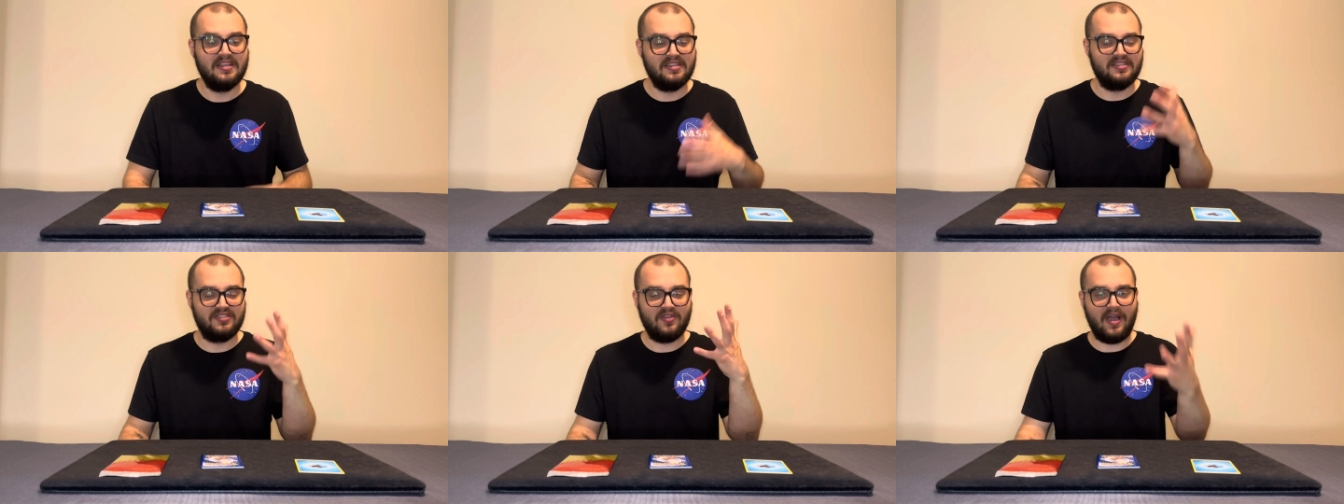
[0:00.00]

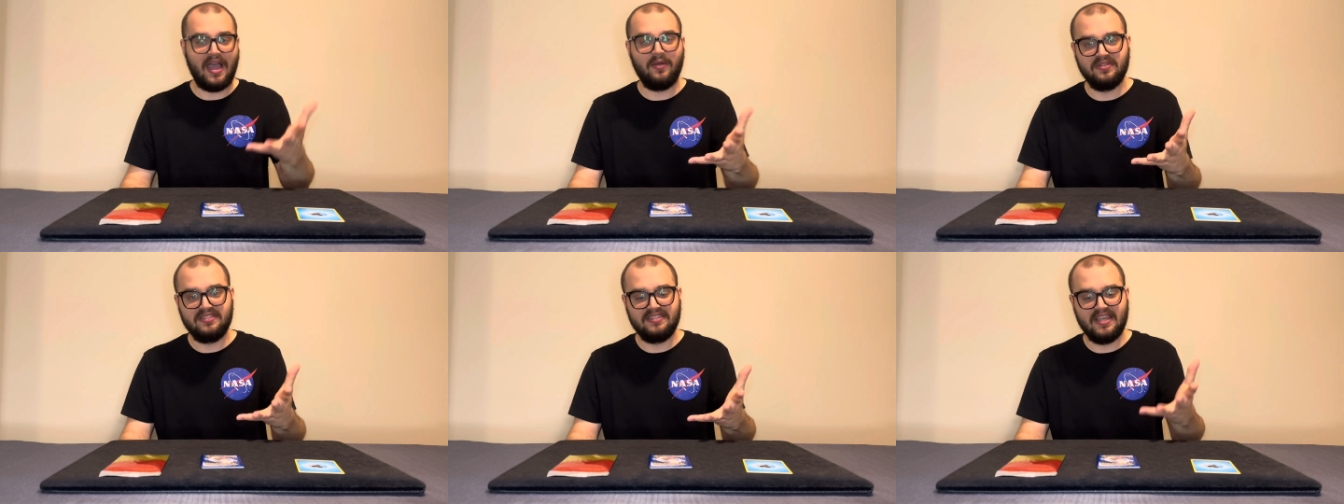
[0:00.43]
So I
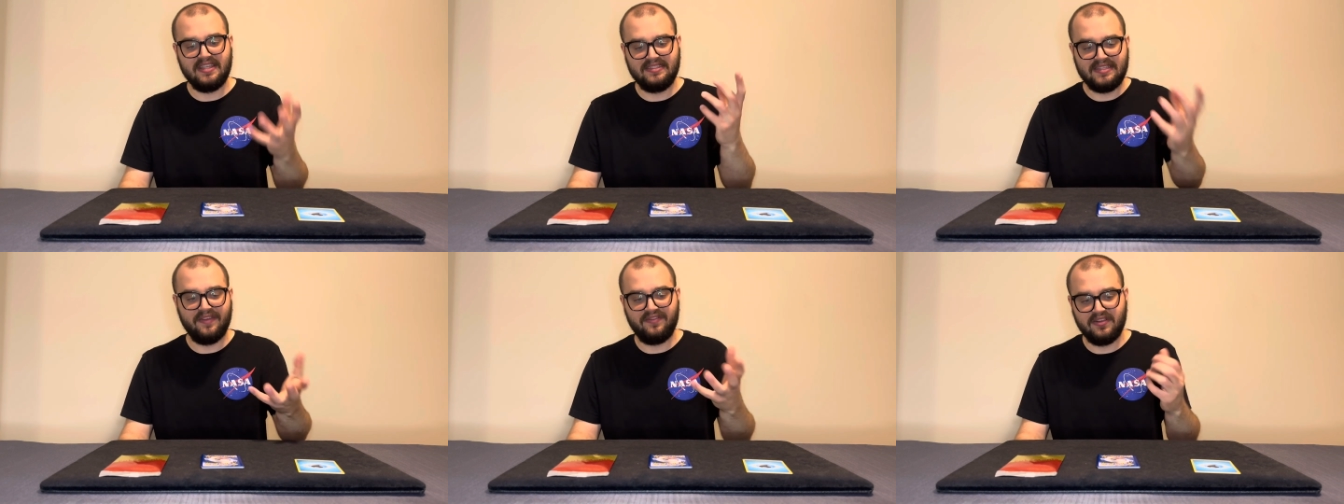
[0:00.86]
would say
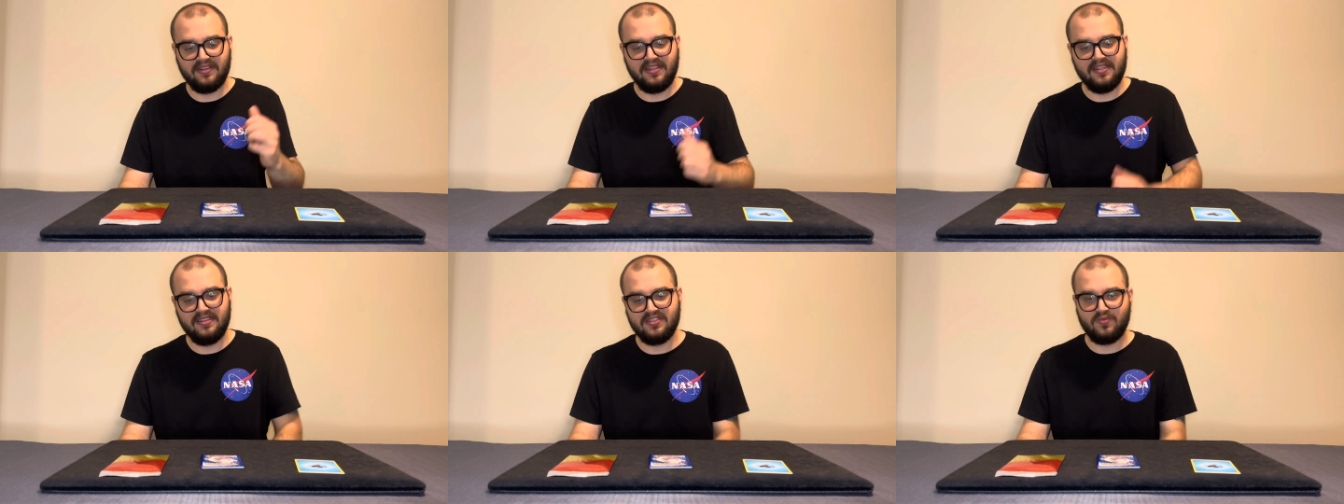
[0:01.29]

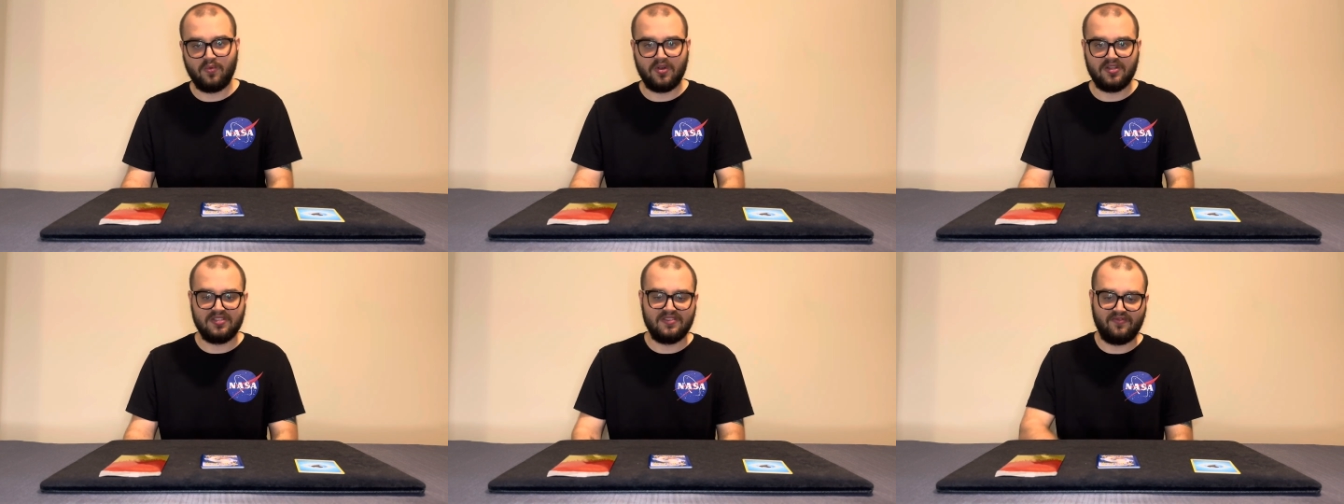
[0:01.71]
definitely this
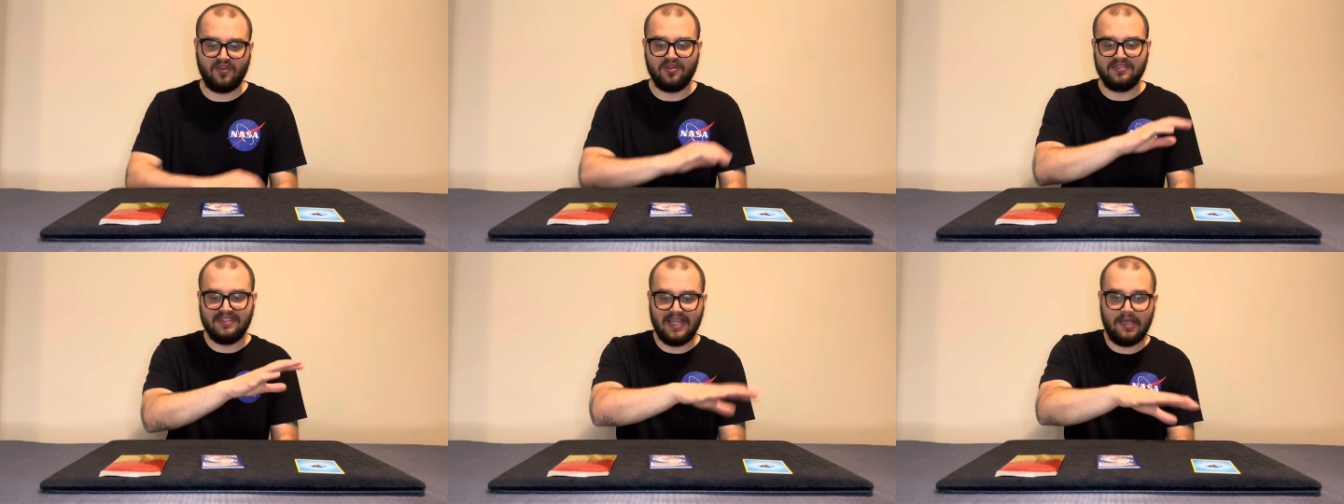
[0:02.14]
works
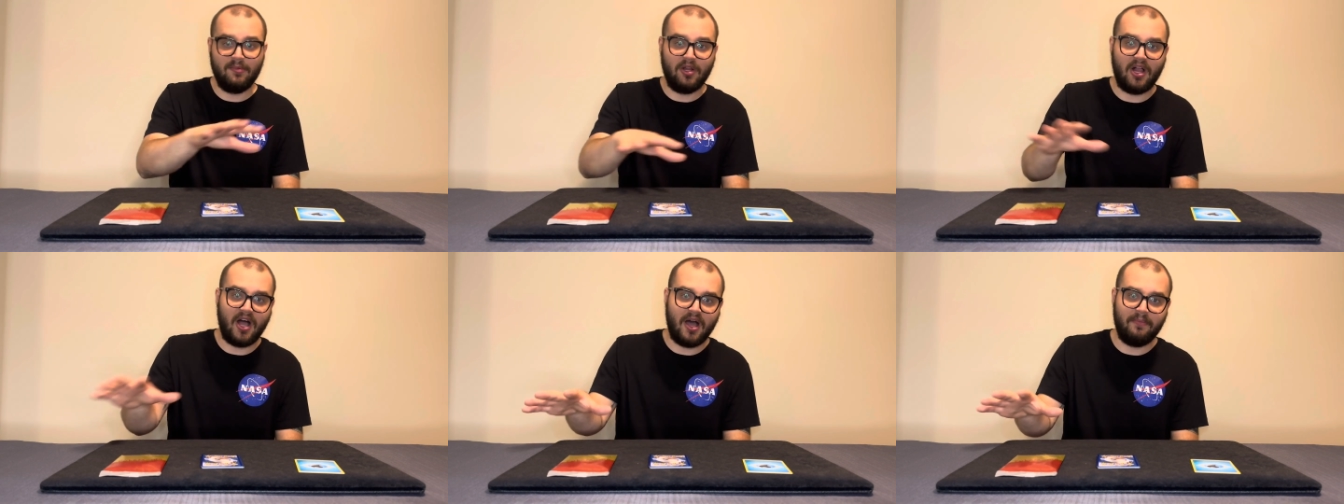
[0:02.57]
for table
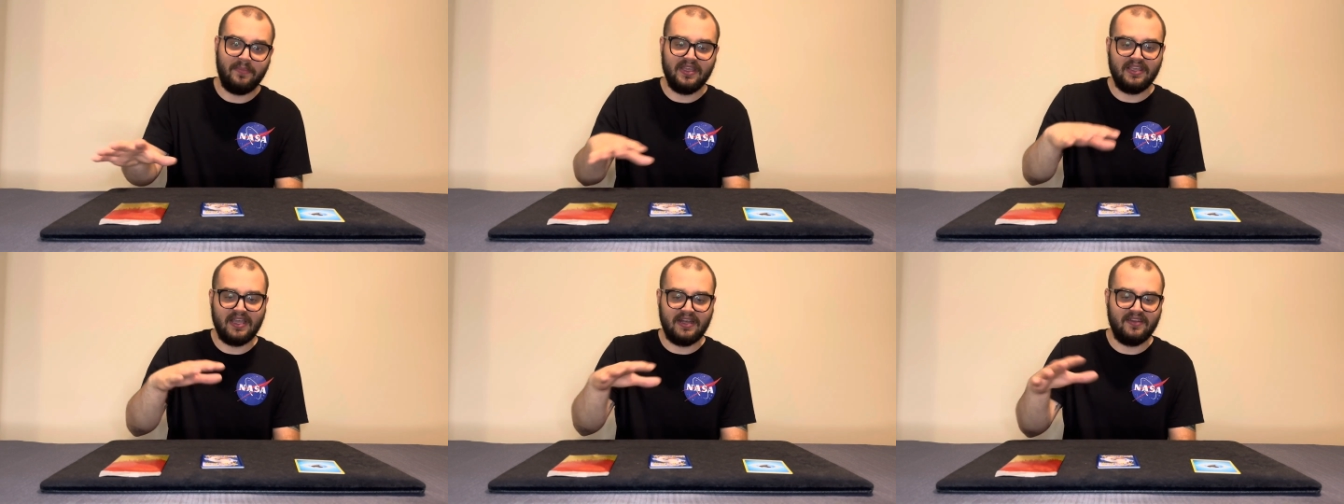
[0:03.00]

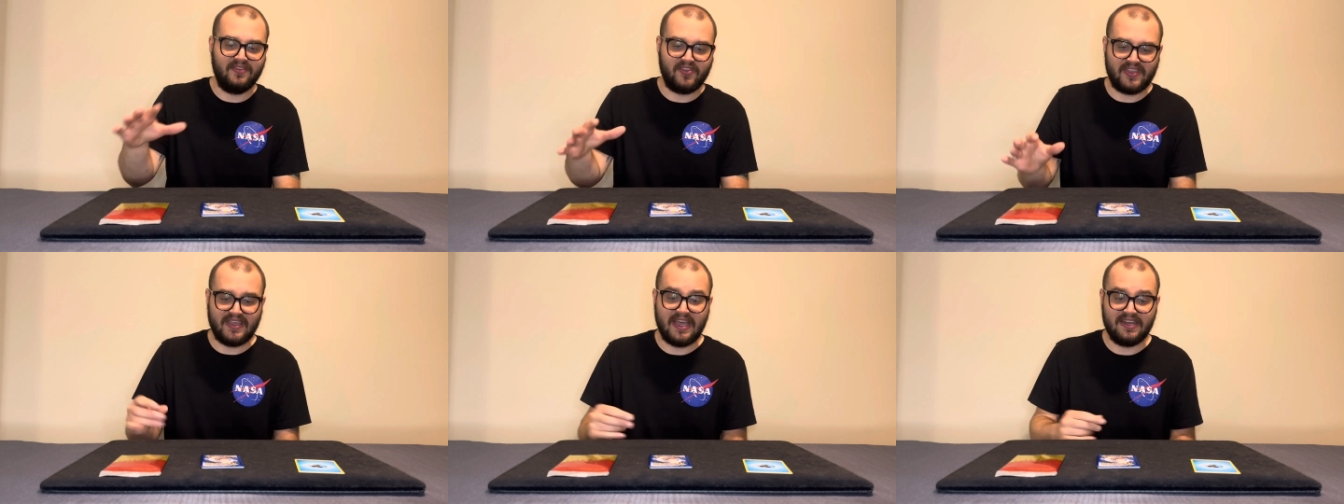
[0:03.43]
hopping, anything
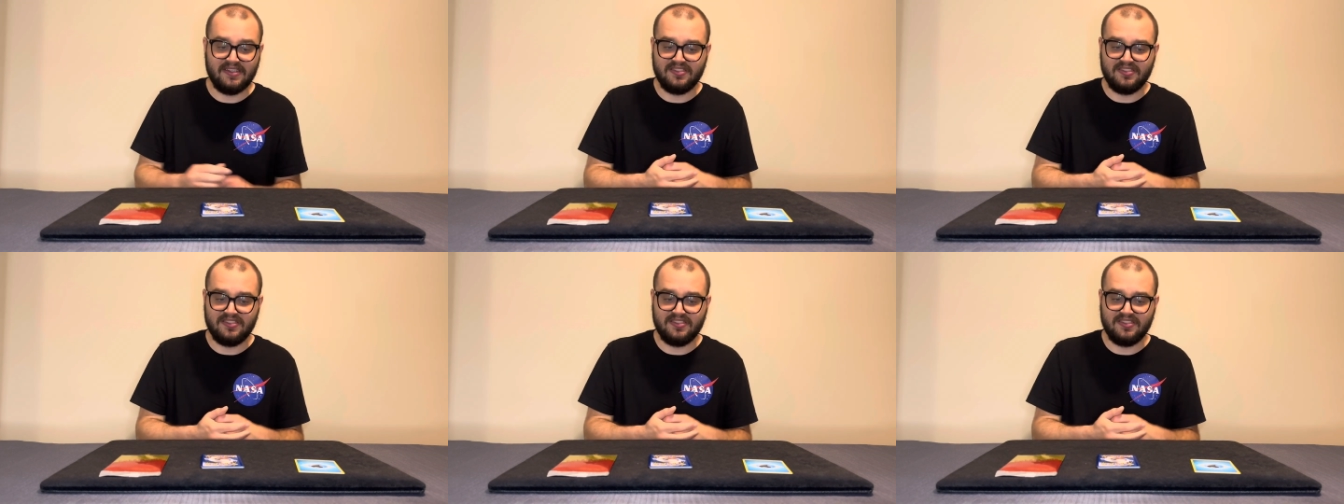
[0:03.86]
like that.